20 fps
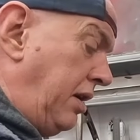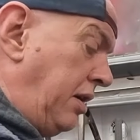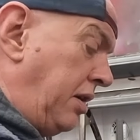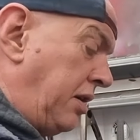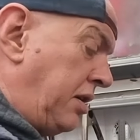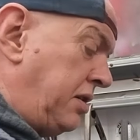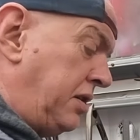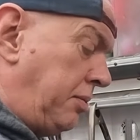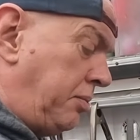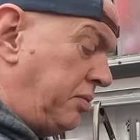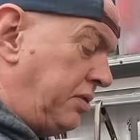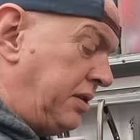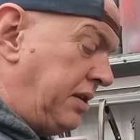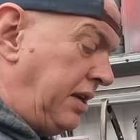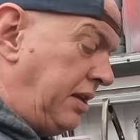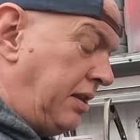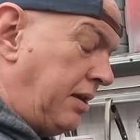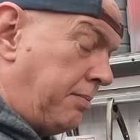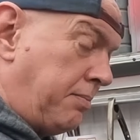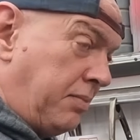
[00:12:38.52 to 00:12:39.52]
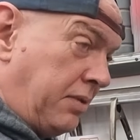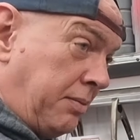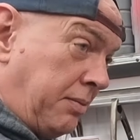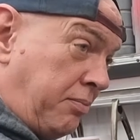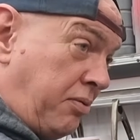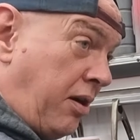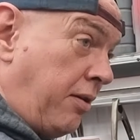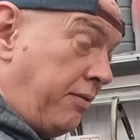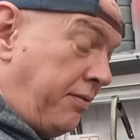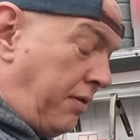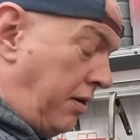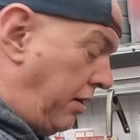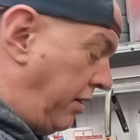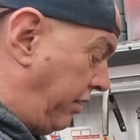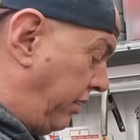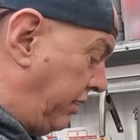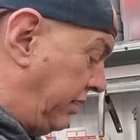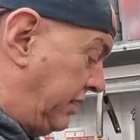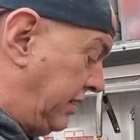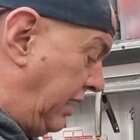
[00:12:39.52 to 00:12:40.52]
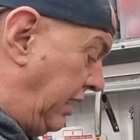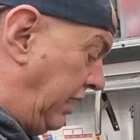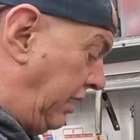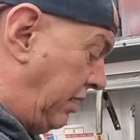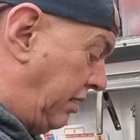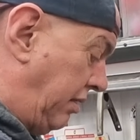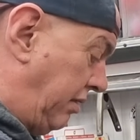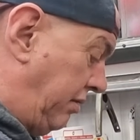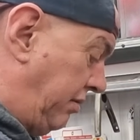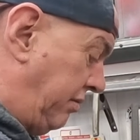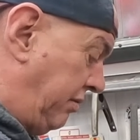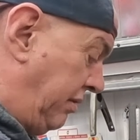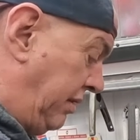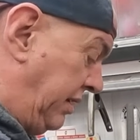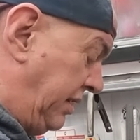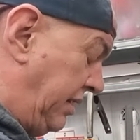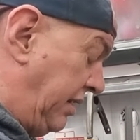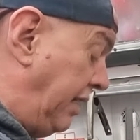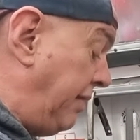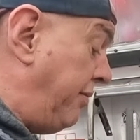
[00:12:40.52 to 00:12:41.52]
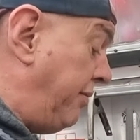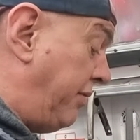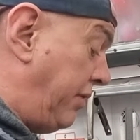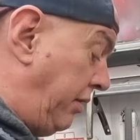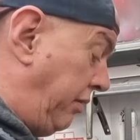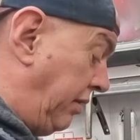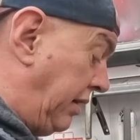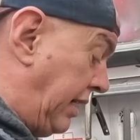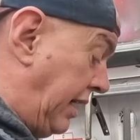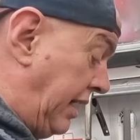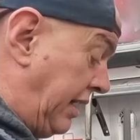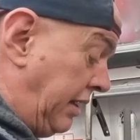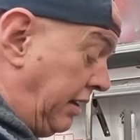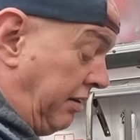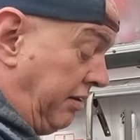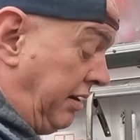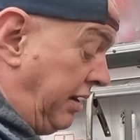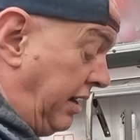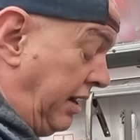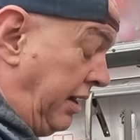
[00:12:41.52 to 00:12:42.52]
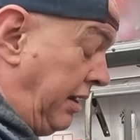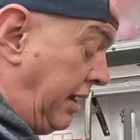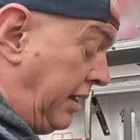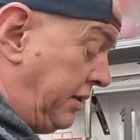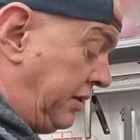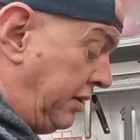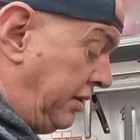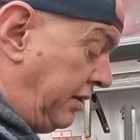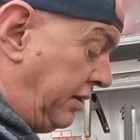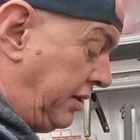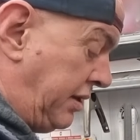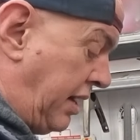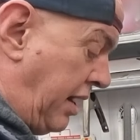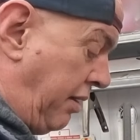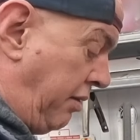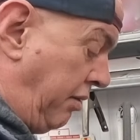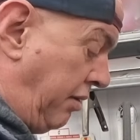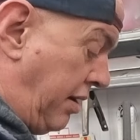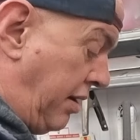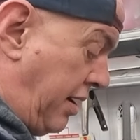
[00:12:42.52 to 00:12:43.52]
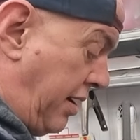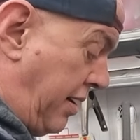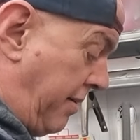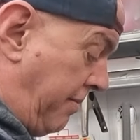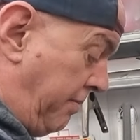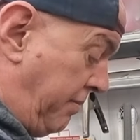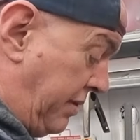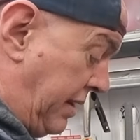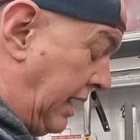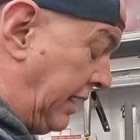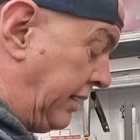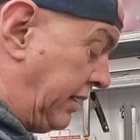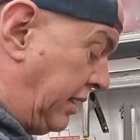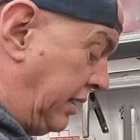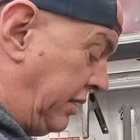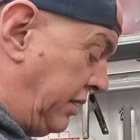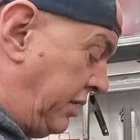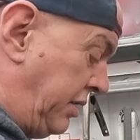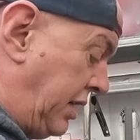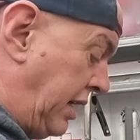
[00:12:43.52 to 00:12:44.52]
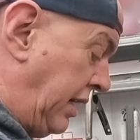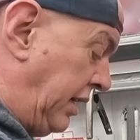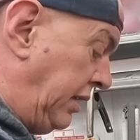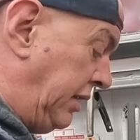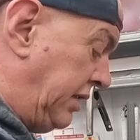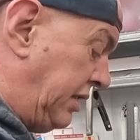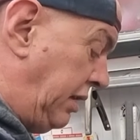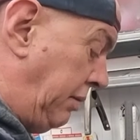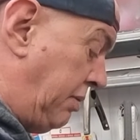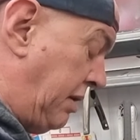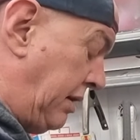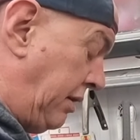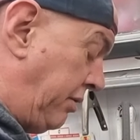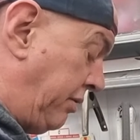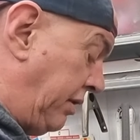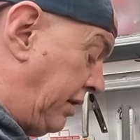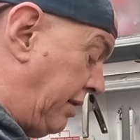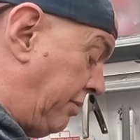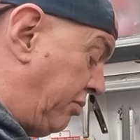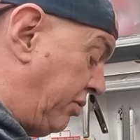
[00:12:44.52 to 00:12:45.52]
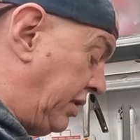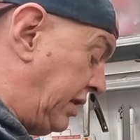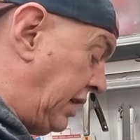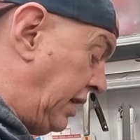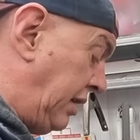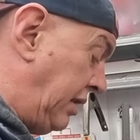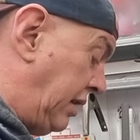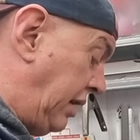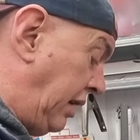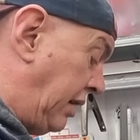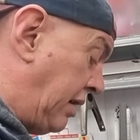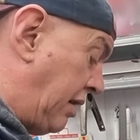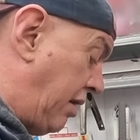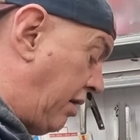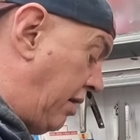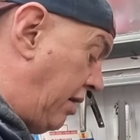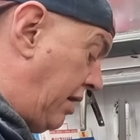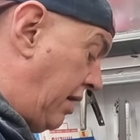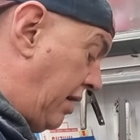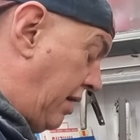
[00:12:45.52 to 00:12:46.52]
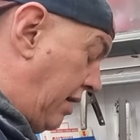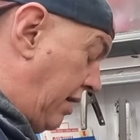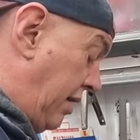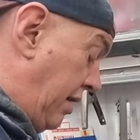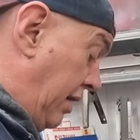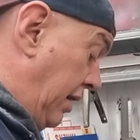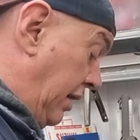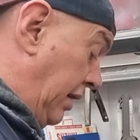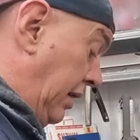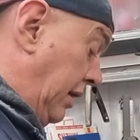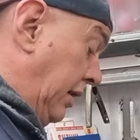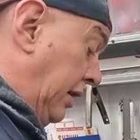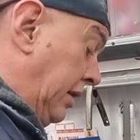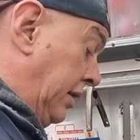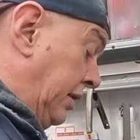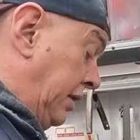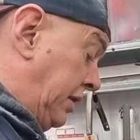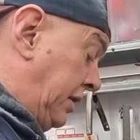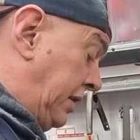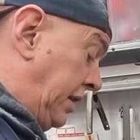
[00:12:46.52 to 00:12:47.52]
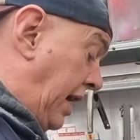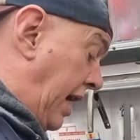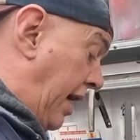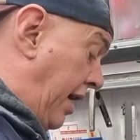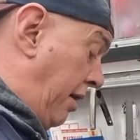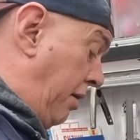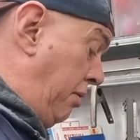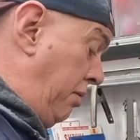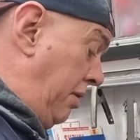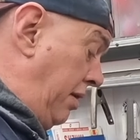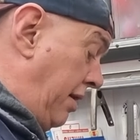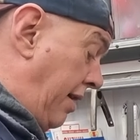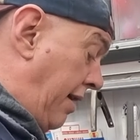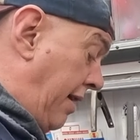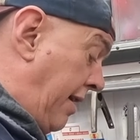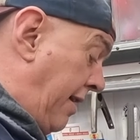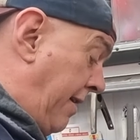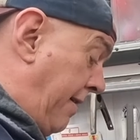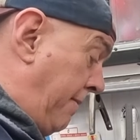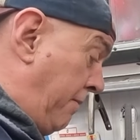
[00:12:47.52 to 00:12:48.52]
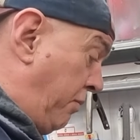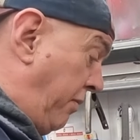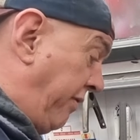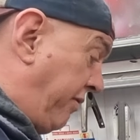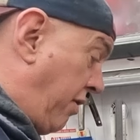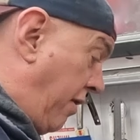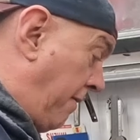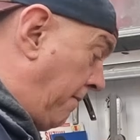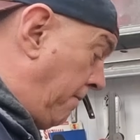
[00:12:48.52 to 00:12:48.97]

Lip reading: because obviously the profile of the teeth, it's an involute gear in essence, so but that does change depending on the number of teeth that you got. So we've got